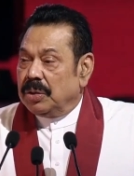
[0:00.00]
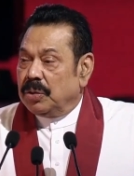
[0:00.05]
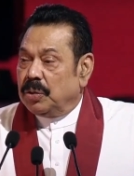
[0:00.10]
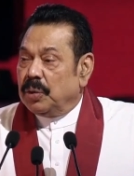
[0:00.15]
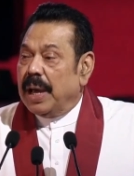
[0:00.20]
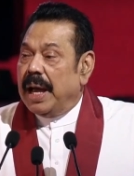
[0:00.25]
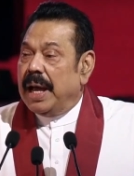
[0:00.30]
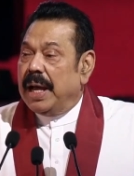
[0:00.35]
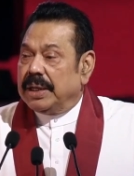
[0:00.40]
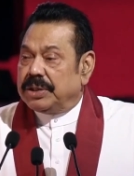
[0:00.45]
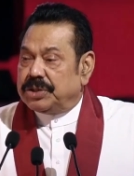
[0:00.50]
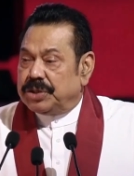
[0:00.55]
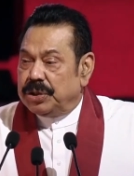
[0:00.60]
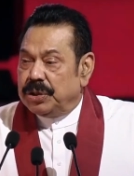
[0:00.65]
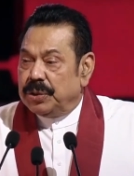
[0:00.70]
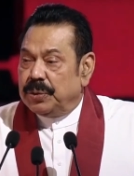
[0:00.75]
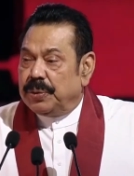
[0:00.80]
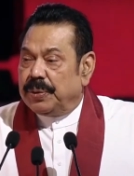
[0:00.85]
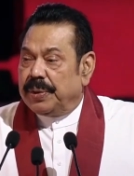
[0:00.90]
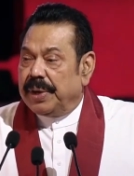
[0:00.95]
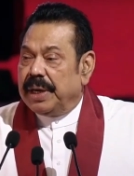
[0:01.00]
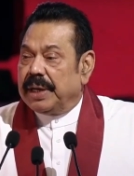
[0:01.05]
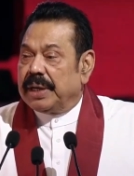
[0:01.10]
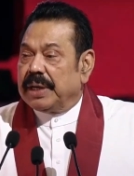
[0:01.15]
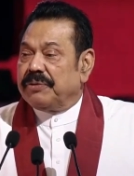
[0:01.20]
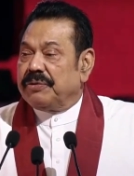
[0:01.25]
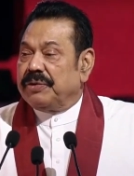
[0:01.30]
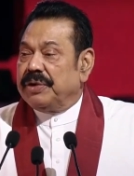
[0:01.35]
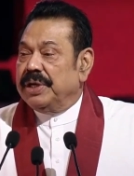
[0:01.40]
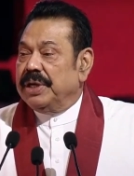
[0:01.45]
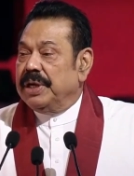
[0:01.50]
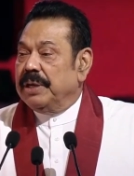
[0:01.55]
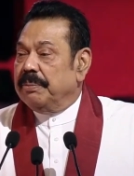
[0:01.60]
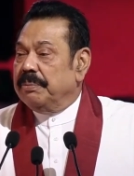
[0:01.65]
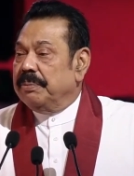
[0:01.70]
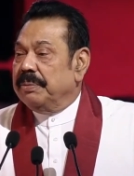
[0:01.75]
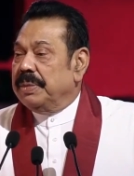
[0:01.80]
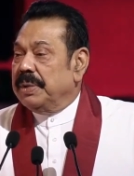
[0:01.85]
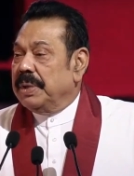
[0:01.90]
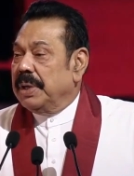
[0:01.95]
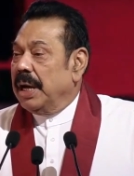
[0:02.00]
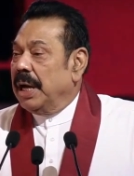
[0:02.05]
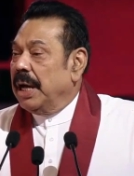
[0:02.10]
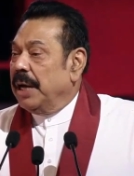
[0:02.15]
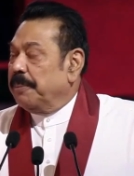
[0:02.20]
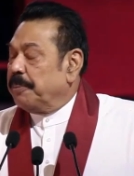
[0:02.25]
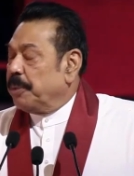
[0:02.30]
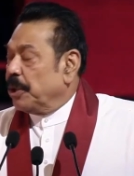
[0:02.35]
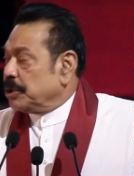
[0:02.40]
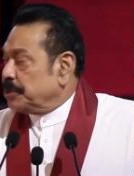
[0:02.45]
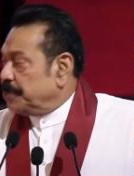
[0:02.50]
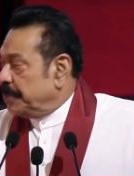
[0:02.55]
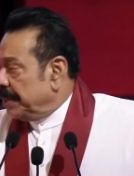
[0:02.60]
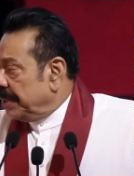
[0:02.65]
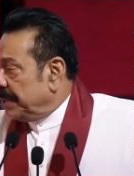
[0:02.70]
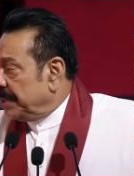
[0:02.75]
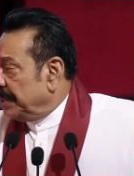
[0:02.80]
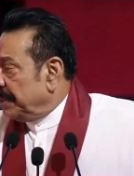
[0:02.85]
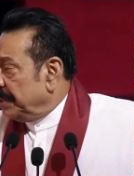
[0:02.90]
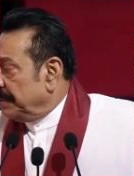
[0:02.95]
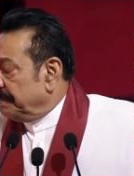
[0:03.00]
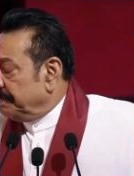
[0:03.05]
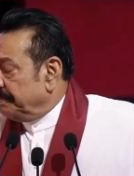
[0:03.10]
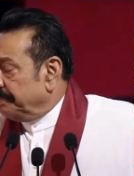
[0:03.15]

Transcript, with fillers: to achieve greater freedom and prosperity.